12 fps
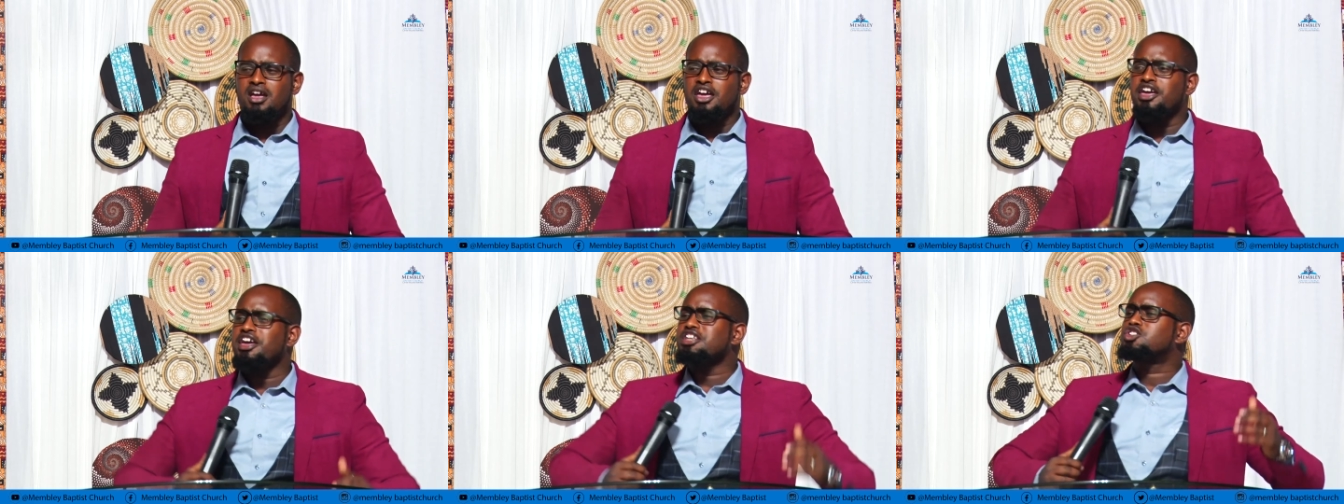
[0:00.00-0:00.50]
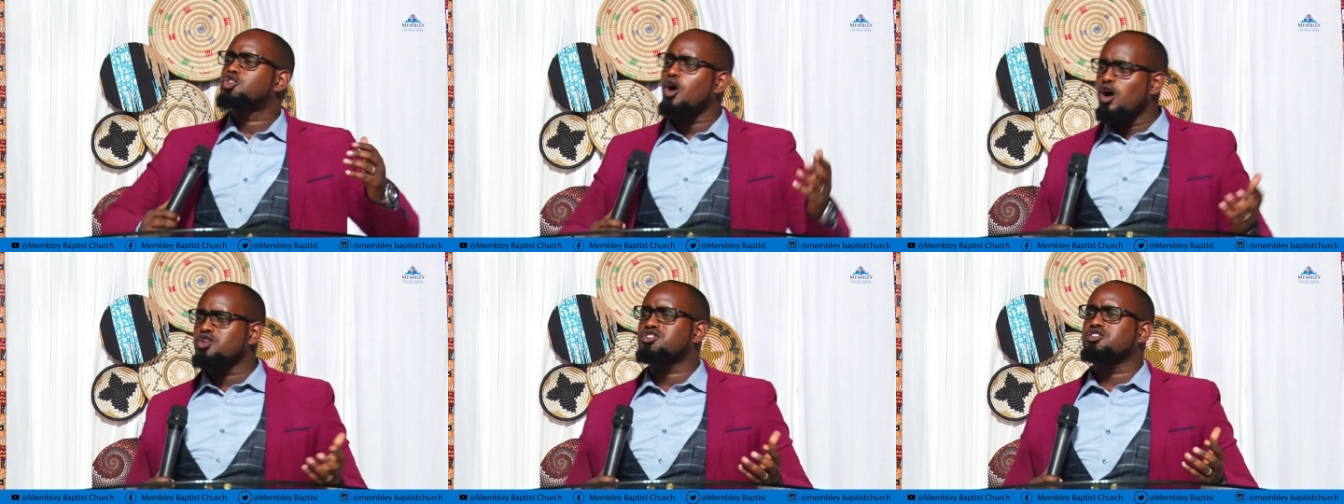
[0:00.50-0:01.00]
He
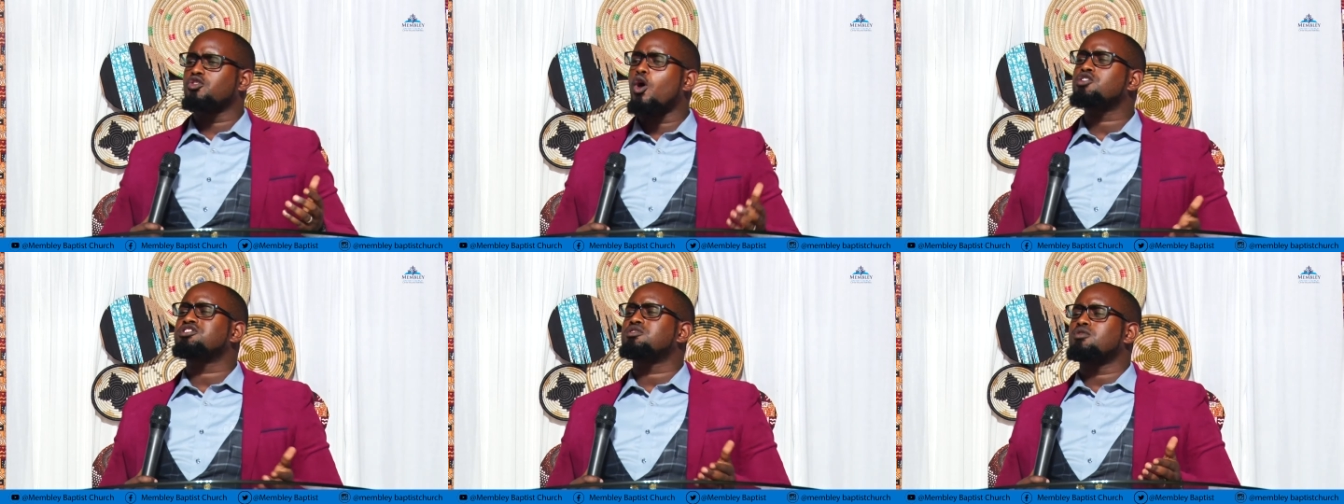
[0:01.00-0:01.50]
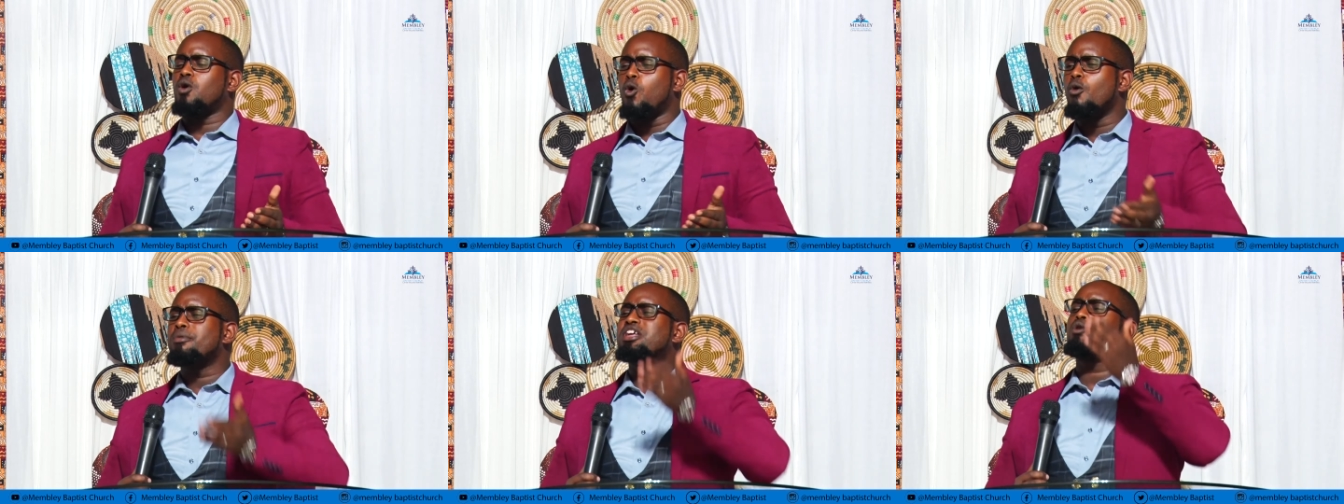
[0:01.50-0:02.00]
chose those
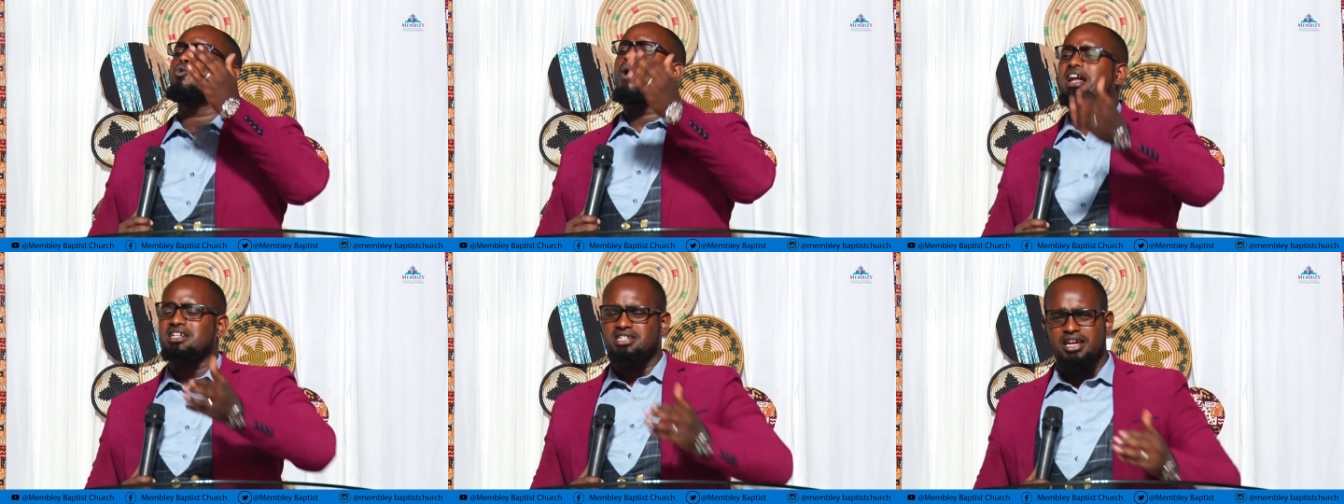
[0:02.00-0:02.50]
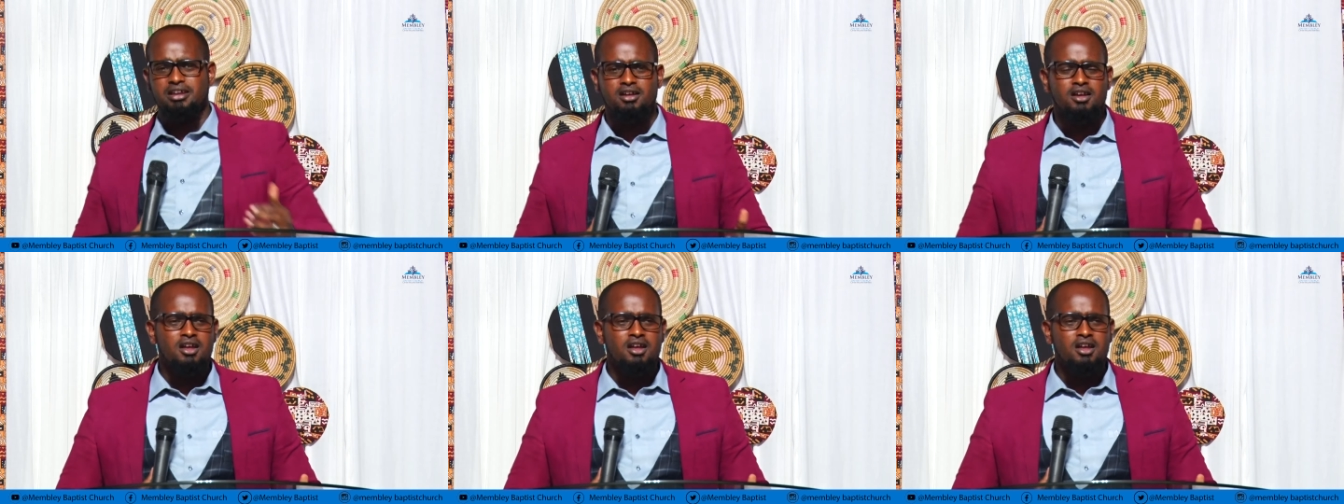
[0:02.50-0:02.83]
whom He wanted.